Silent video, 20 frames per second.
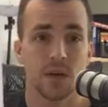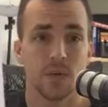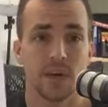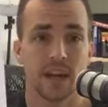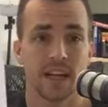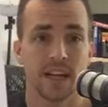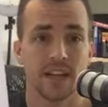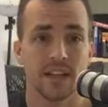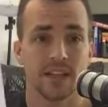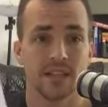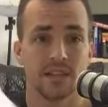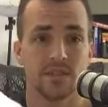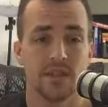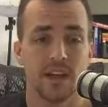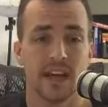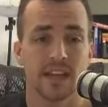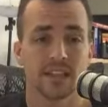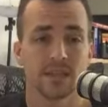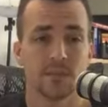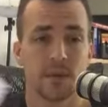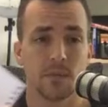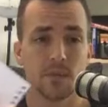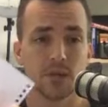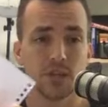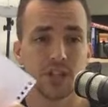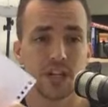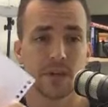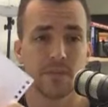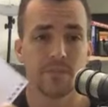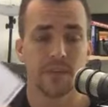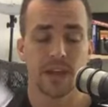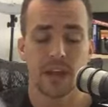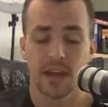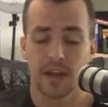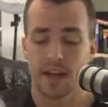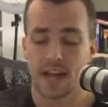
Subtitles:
going into the advanced membership.